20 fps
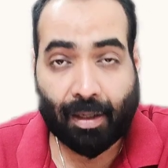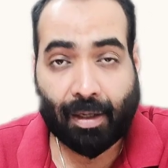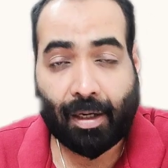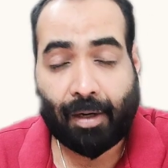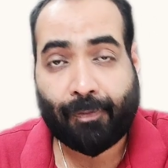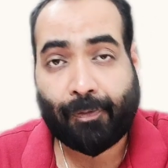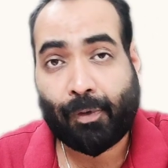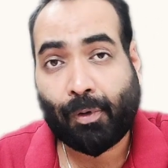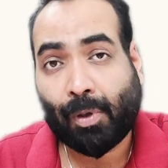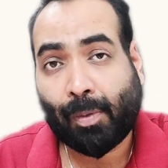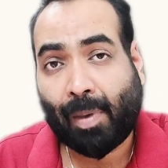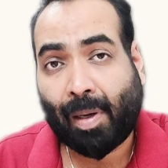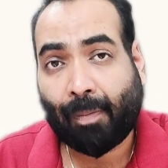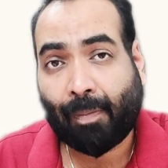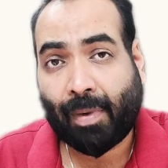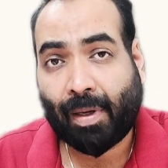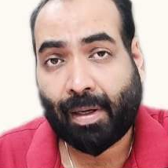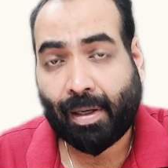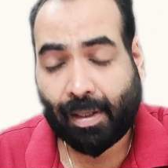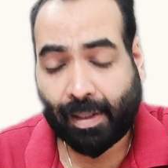If you
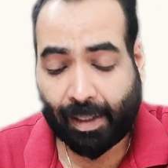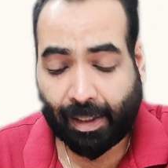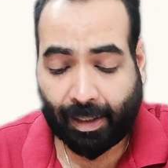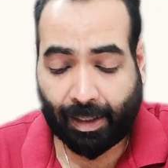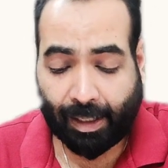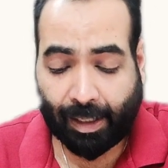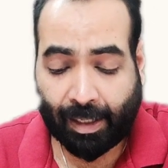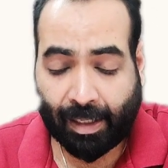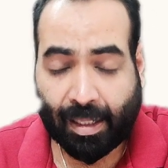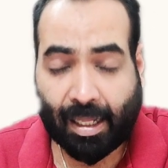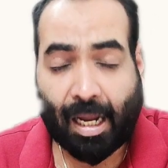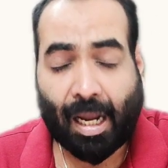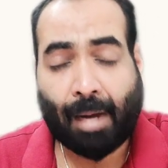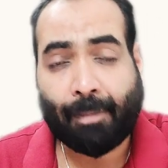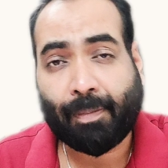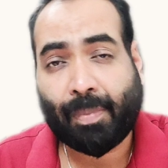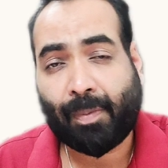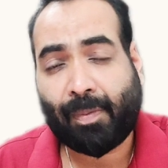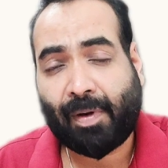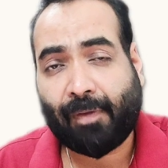remember, in the
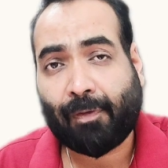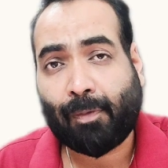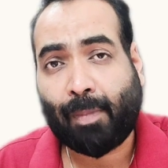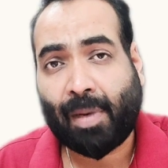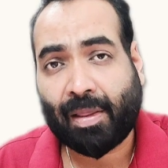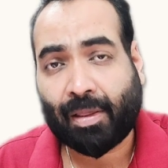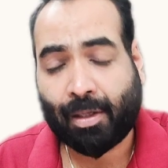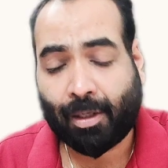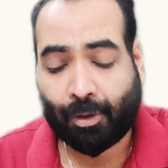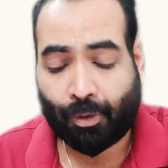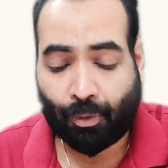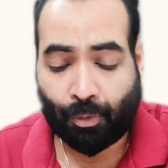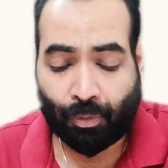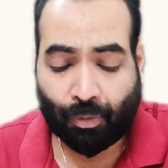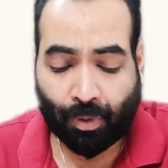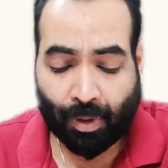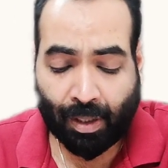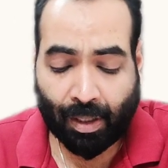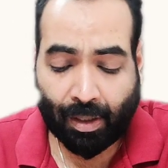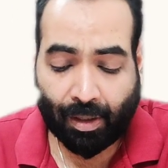MPBF method
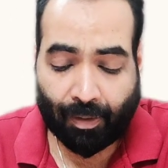2,